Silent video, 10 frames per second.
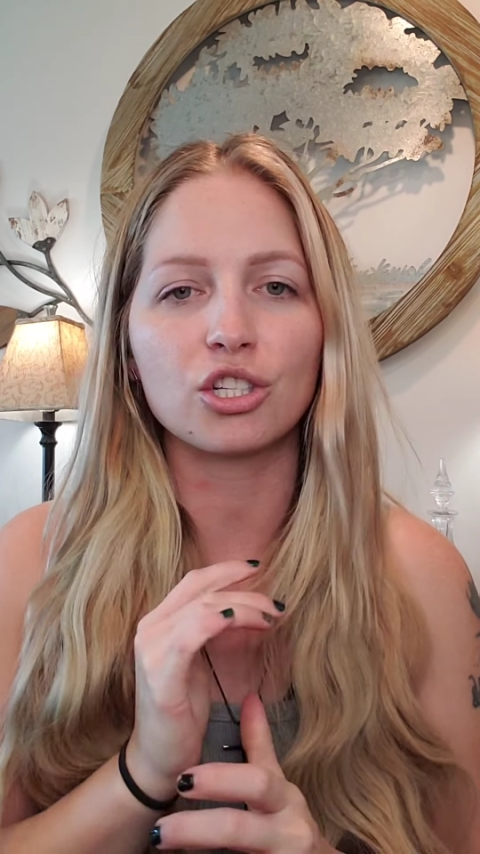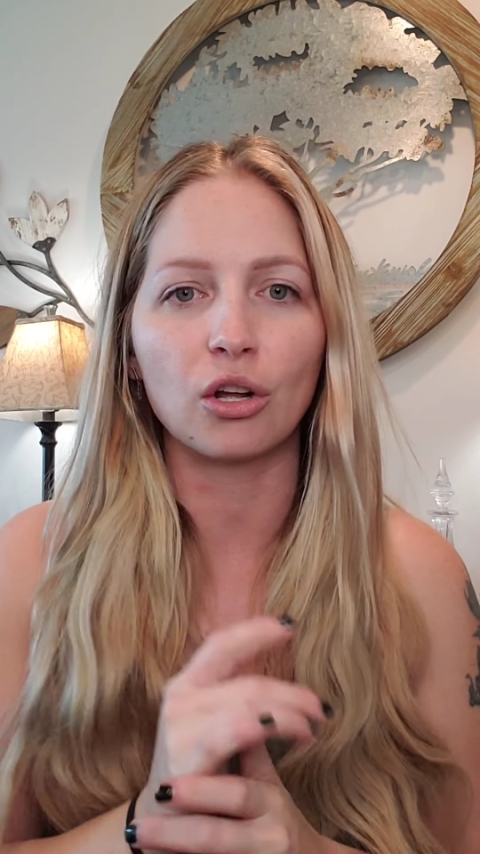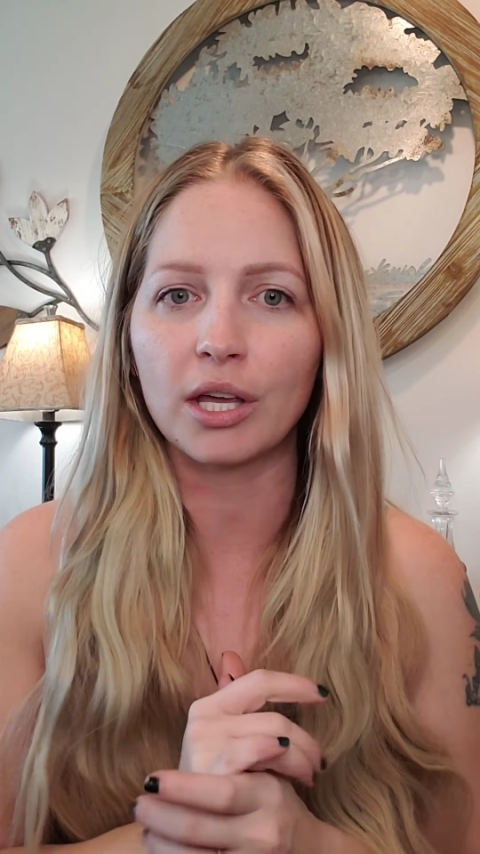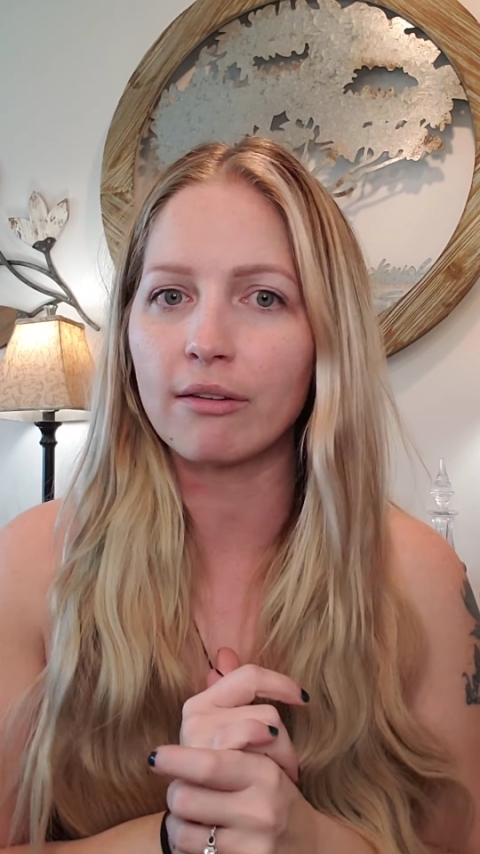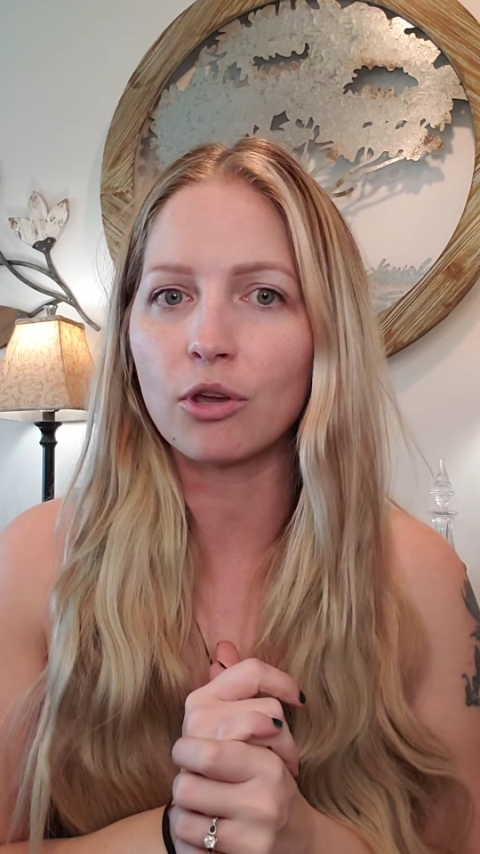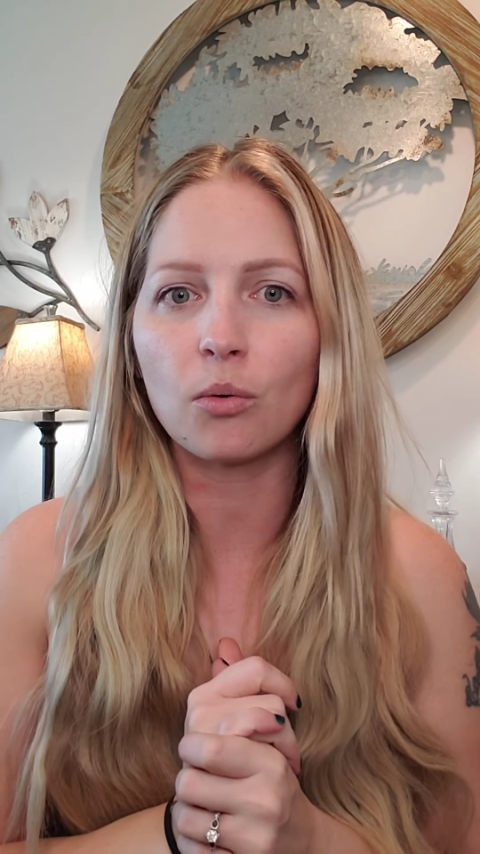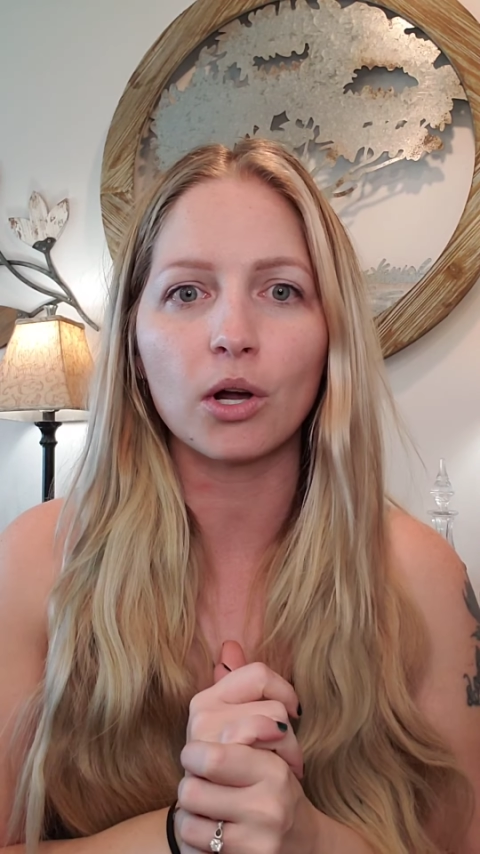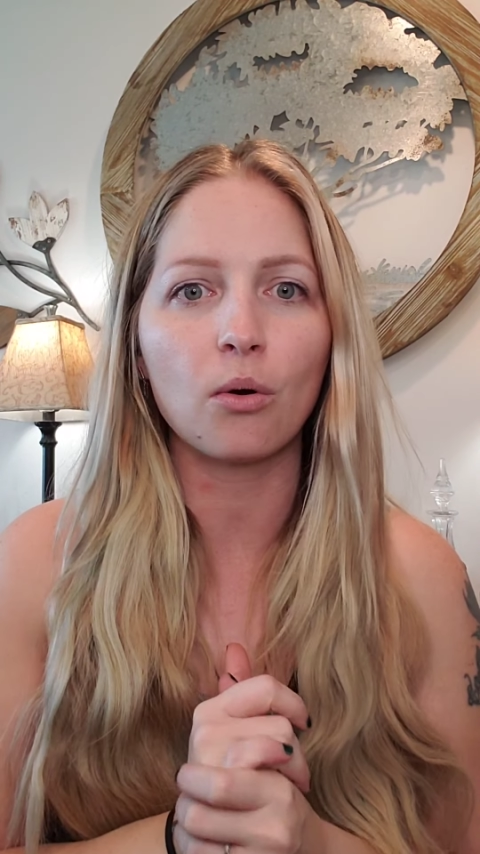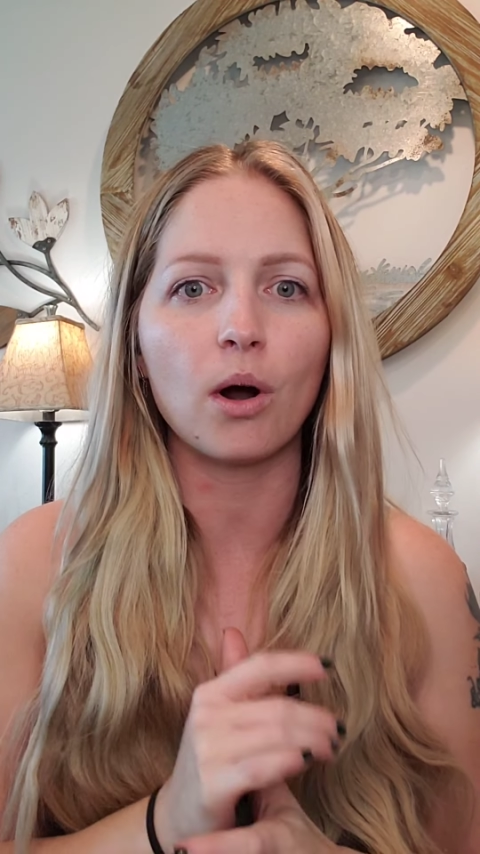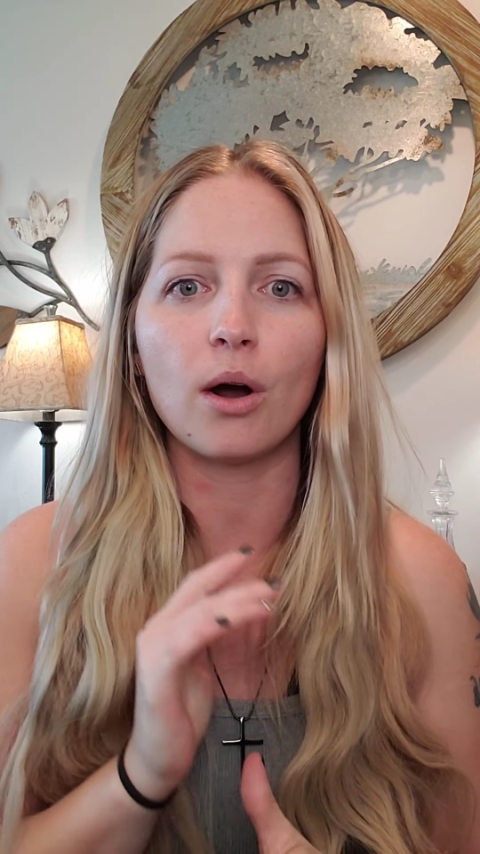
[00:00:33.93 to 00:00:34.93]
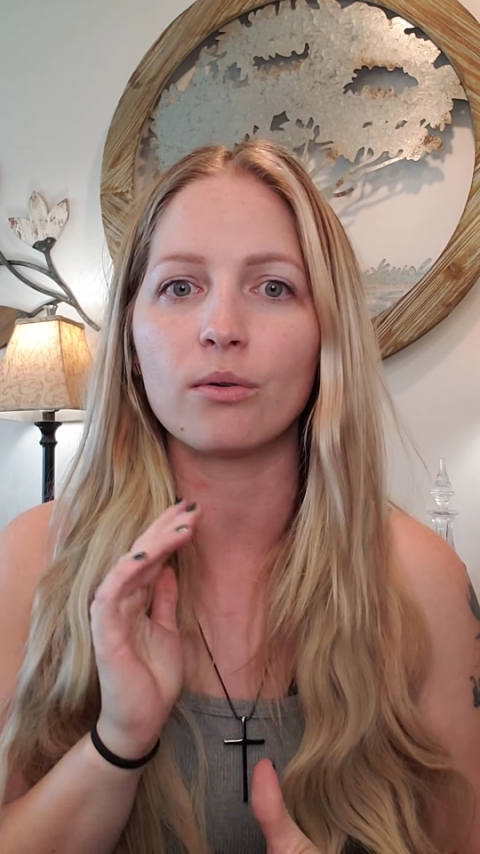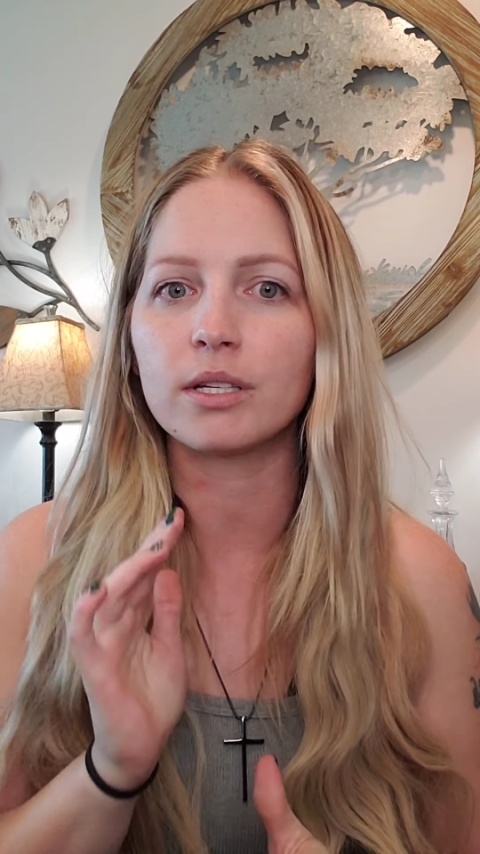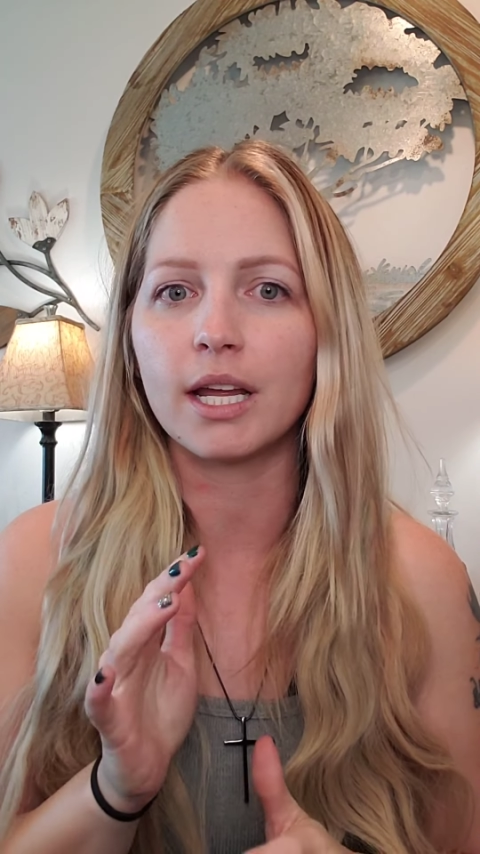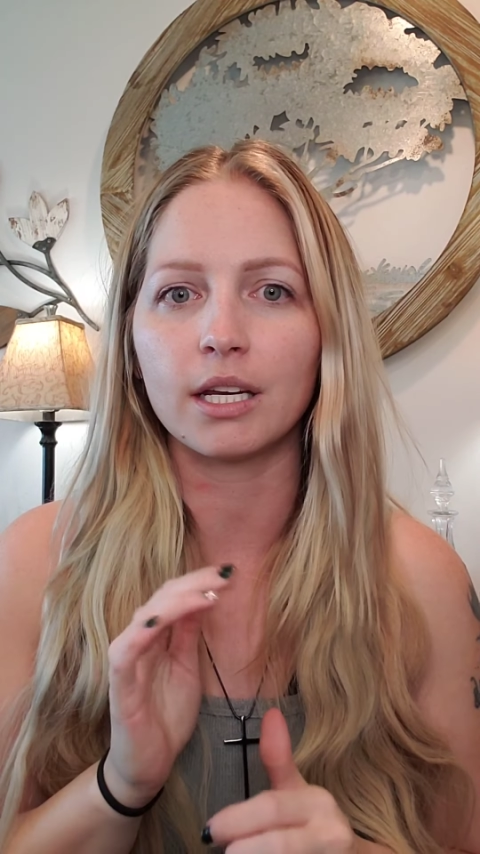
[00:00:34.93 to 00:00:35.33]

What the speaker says: she'll give you a quote